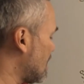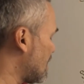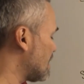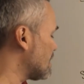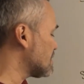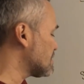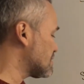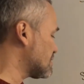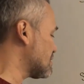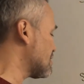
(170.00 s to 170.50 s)

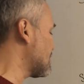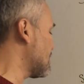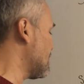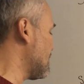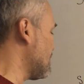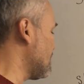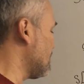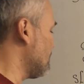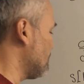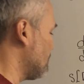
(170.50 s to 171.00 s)
as
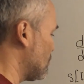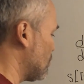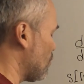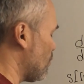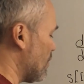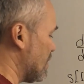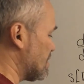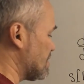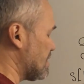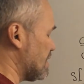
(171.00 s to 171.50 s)
you
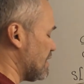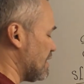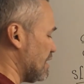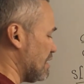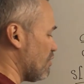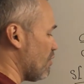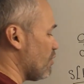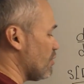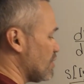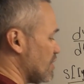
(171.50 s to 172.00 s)
will see
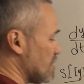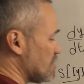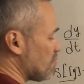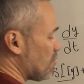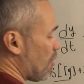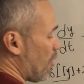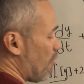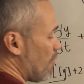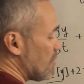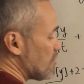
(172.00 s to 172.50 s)
in all these
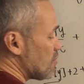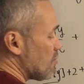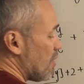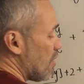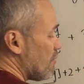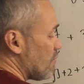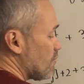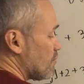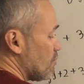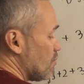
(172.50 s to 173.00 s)
problems, you
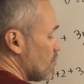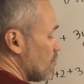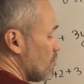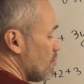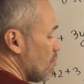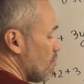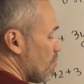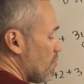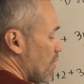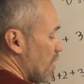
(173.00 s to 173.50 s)
have to
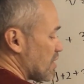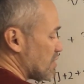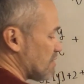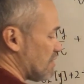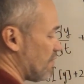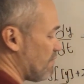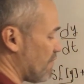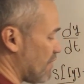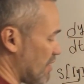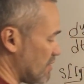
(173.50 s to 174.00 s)
do
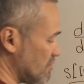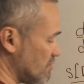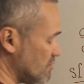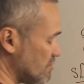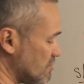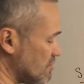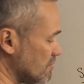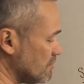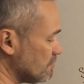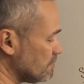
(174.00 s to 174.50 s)
partial
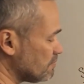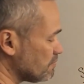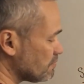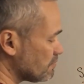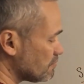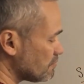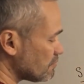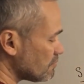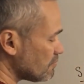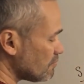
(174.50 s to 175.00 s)
fractions.
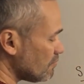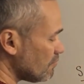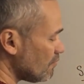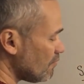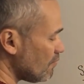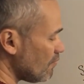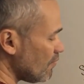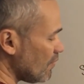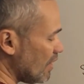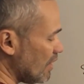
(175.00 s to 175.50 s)

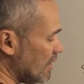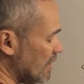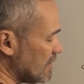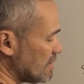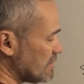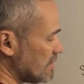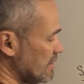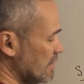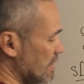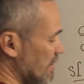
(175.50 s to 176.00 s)

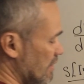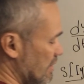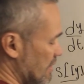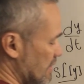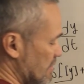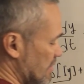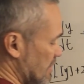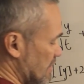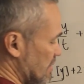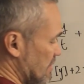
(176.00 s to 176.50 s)
Let's see,
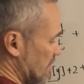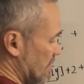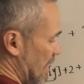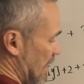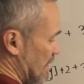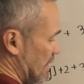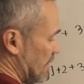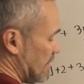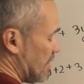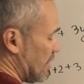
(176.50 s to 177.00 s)
this is
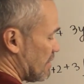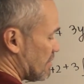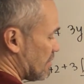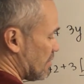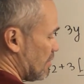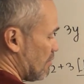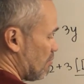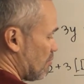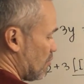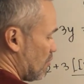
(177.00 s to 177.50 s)
a linear
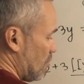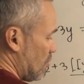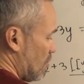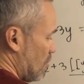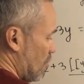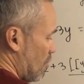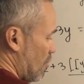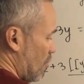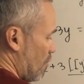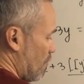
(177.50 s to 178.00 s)
term
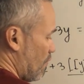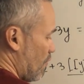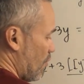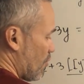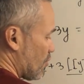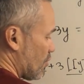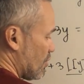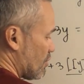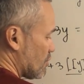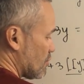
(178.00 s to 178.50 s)
of
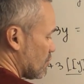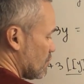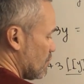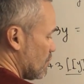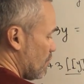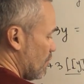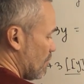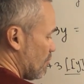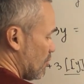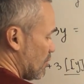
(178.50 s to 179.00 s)
order
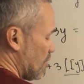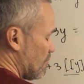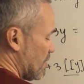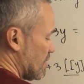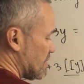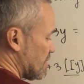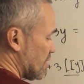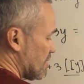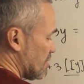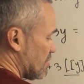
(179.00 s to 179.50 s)
2 with
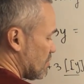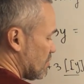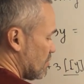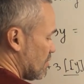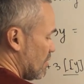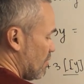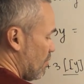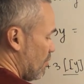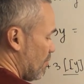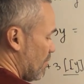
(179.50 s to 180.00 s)
multiplicity 2.
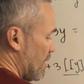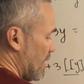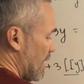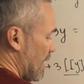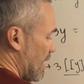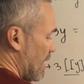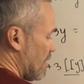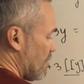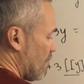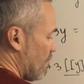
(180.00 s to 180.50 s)
There will be
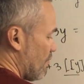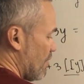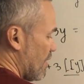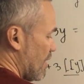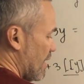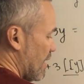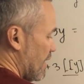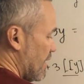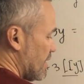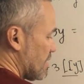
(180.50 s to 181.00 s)
a
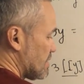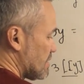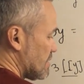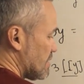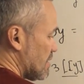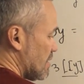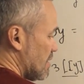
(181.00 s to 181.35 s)
over s